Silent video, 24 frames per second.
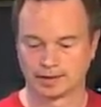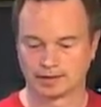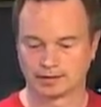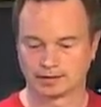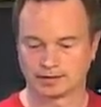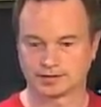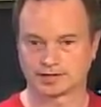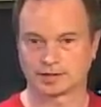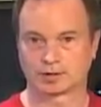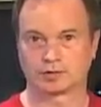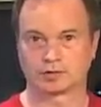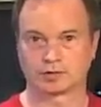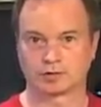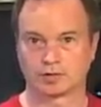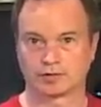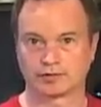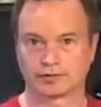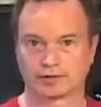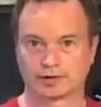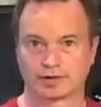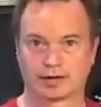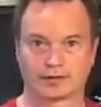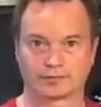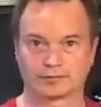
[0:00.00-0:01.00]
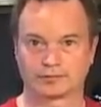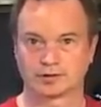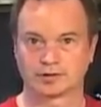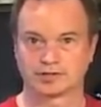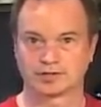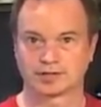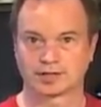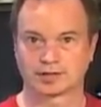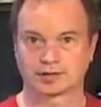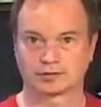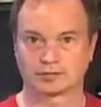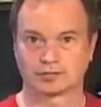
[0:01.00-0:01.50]
the sourdough after its
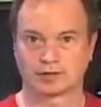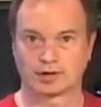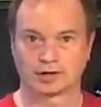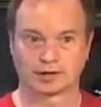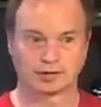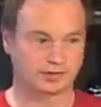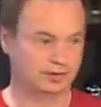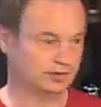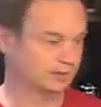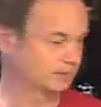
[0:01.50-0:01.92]
second rise.